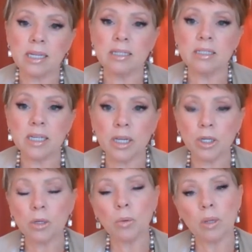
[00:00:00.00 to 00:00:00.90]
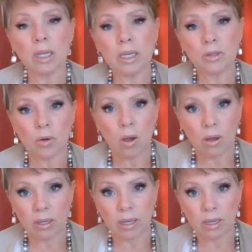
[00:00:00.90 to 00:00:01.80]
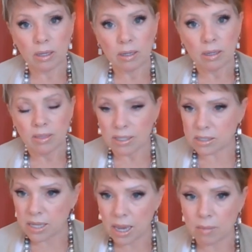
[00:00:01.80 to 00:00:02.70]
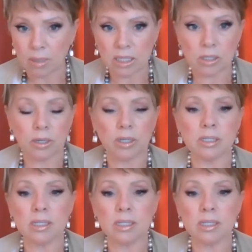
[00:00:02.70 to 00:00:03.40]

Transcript: continually drawing the same listeners,